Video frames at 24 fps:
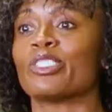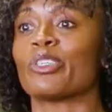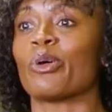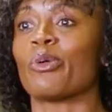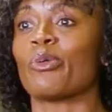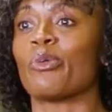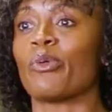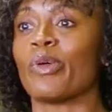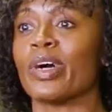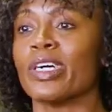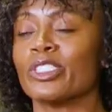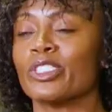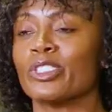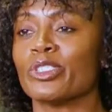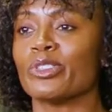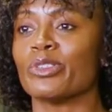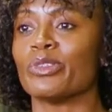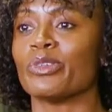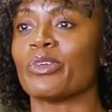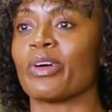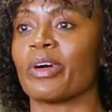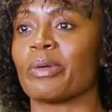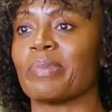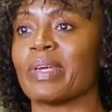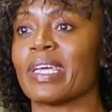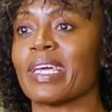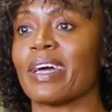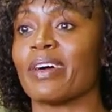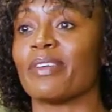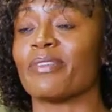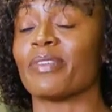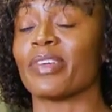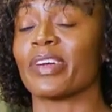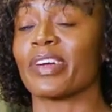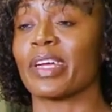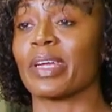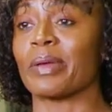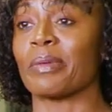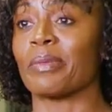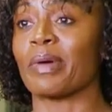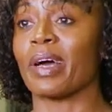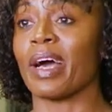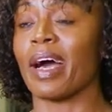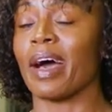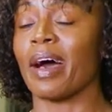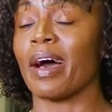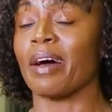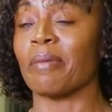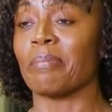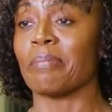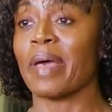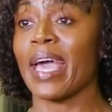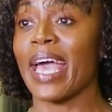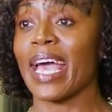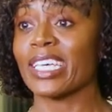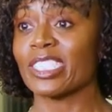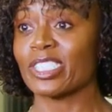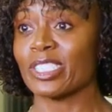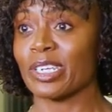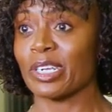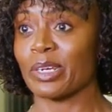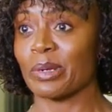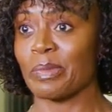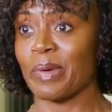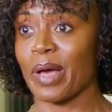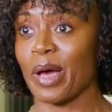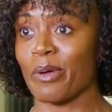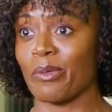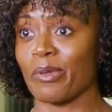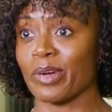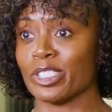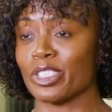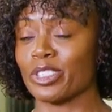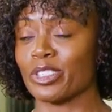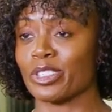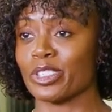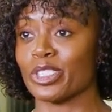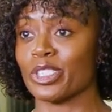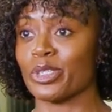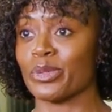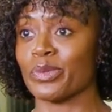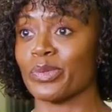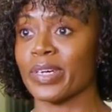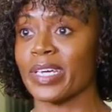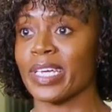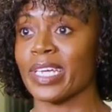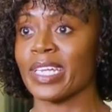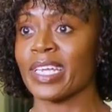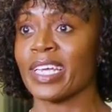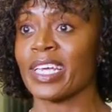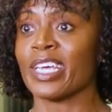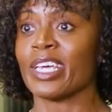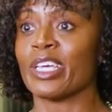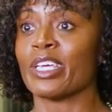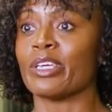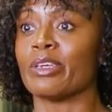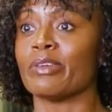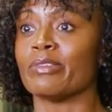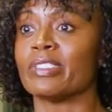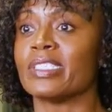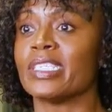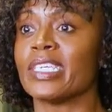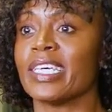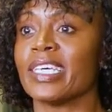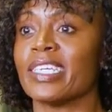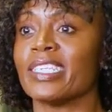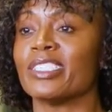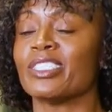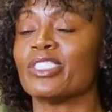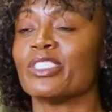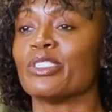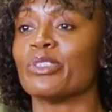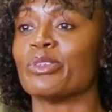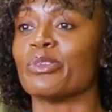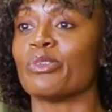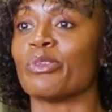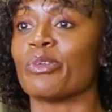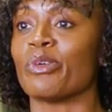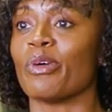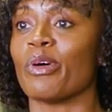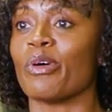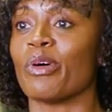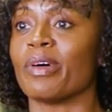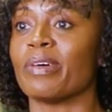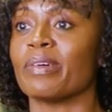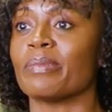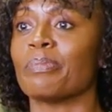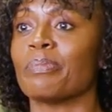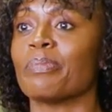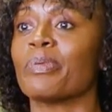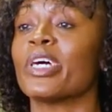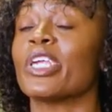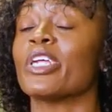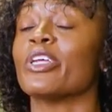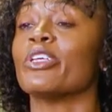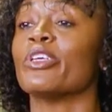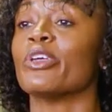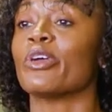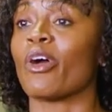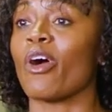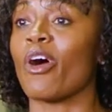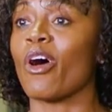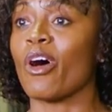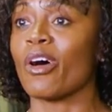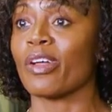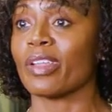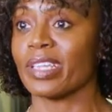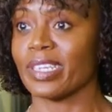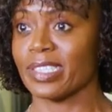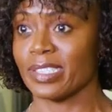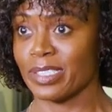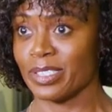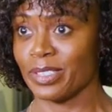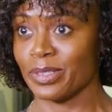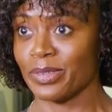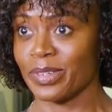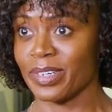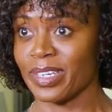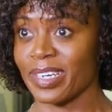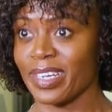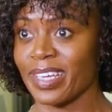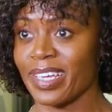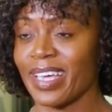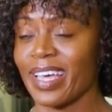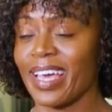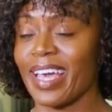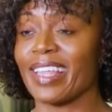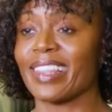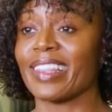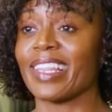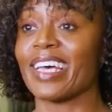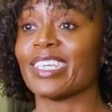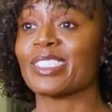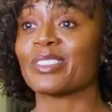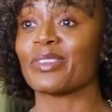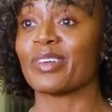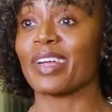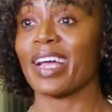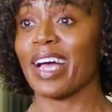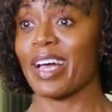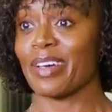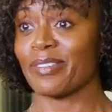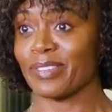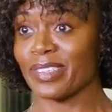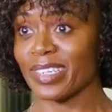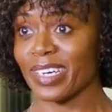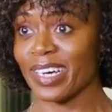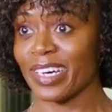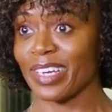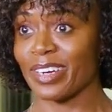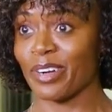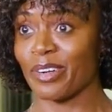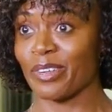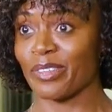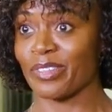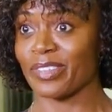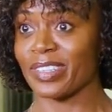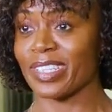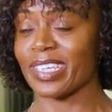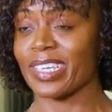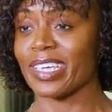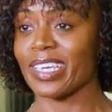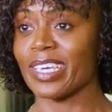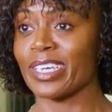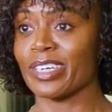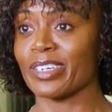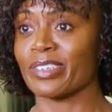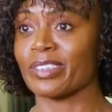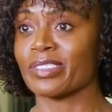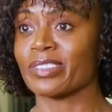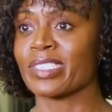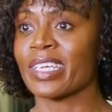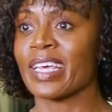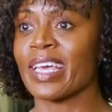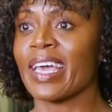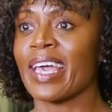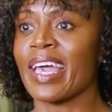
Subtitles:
So once you are become very passionate about what you're doing, you tend to put your all into it. And that's what I've done over the years.